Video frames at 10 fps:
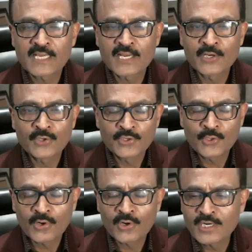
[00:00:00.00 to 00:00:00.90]
and
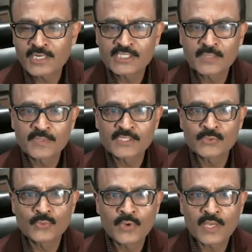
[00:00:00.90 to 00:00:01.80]
your leadership is
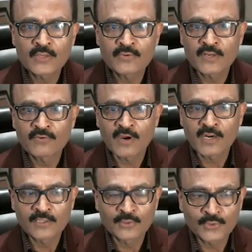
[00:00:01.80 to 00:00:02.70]
very, very
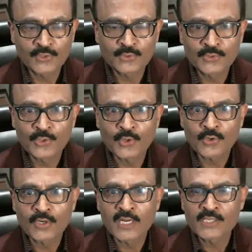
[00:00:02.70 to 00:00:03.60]
vital to your
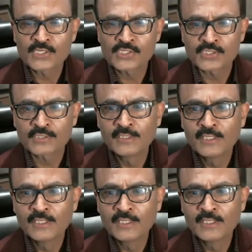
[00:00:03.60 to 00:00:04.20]
organization.